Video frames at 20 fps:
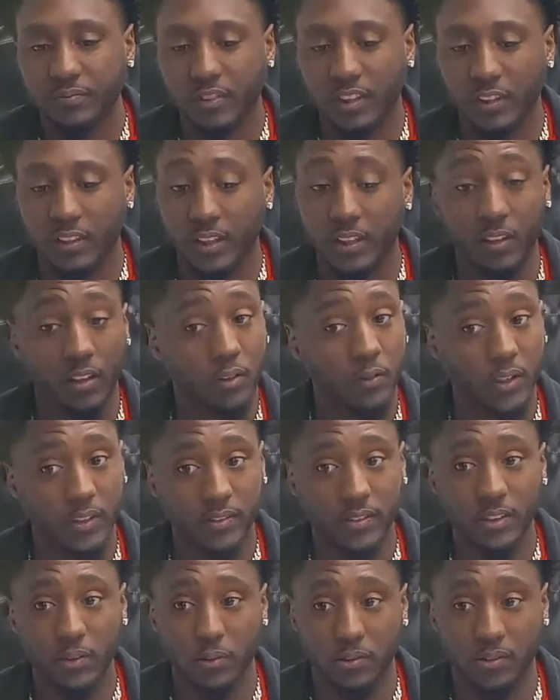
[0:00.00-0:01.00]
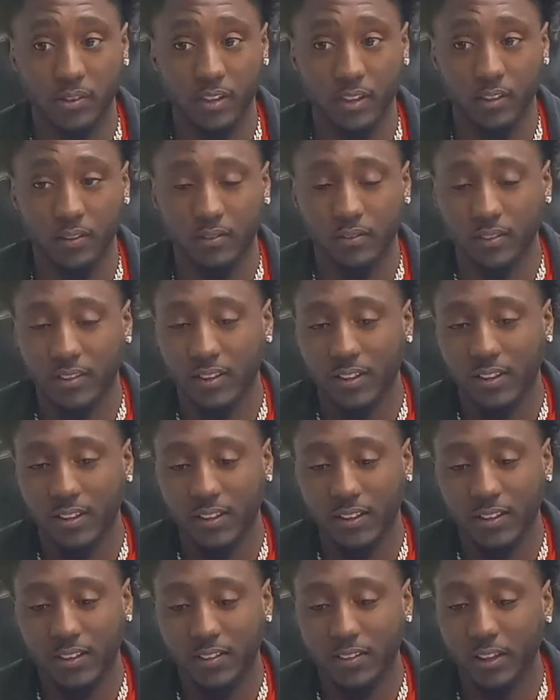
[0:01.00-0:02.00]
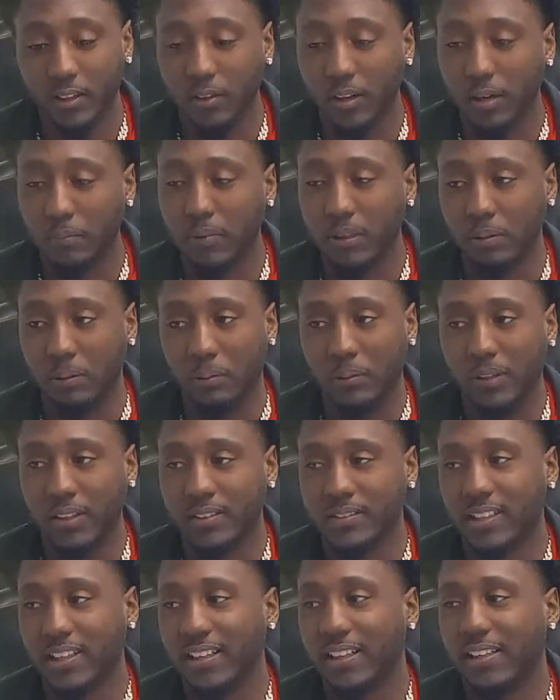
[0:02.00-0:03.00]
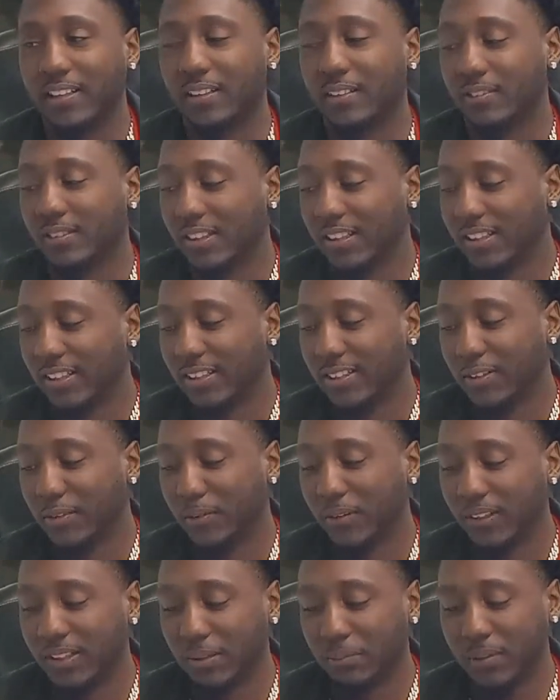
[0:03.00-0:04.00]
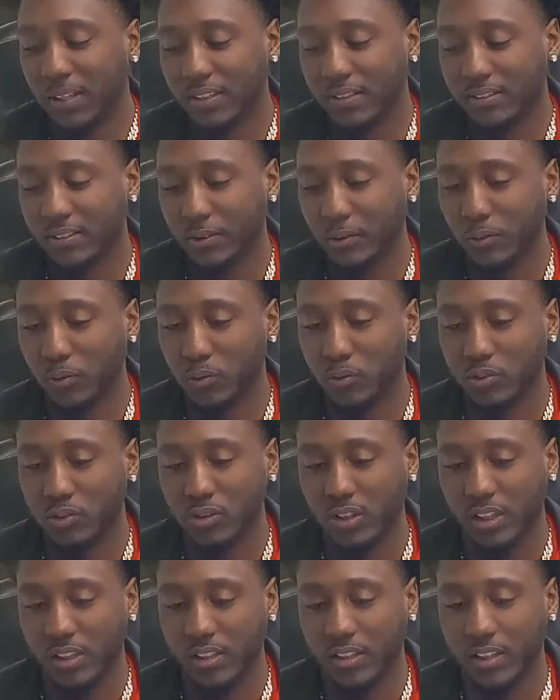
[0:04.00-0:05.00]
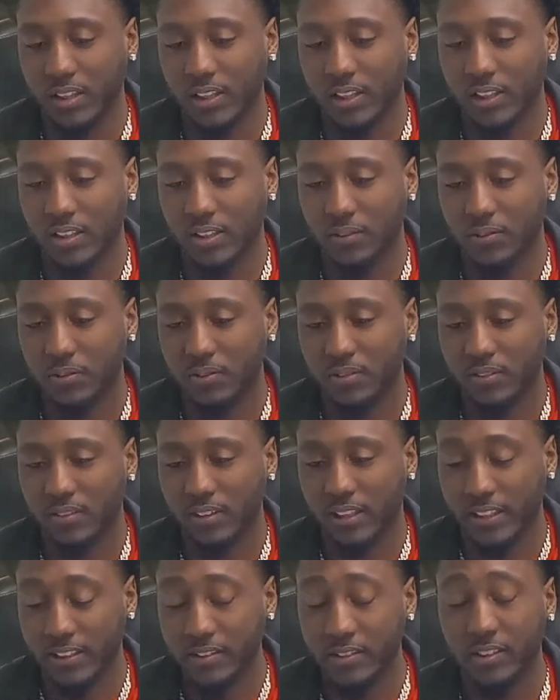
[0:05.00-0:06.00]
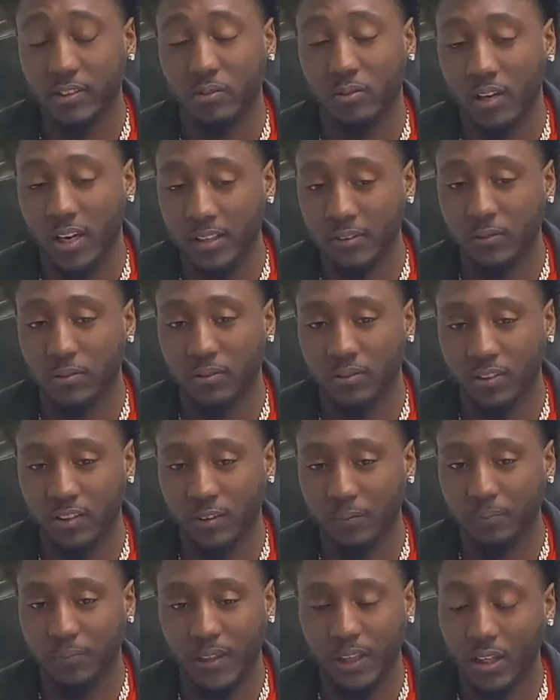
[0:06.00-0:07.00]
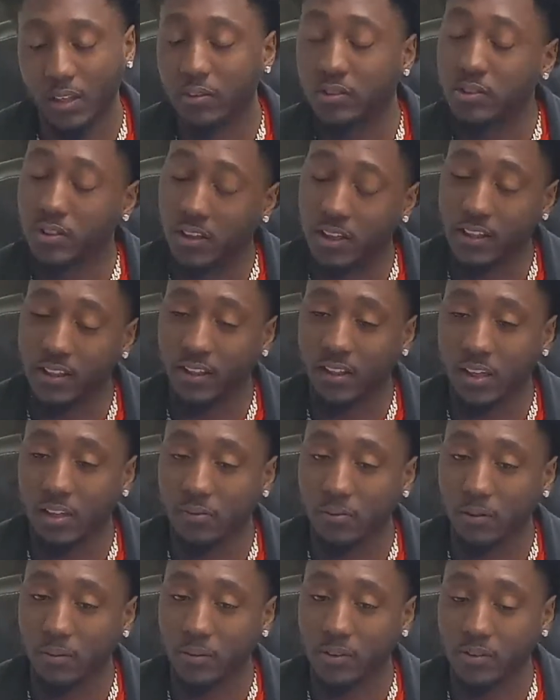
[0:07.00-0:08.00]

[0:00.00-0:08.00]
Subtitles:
Oh, they always see what's up. Dude, I remember one time, one of my students was trying to get off. He sits right in front. He was trying to get off on me.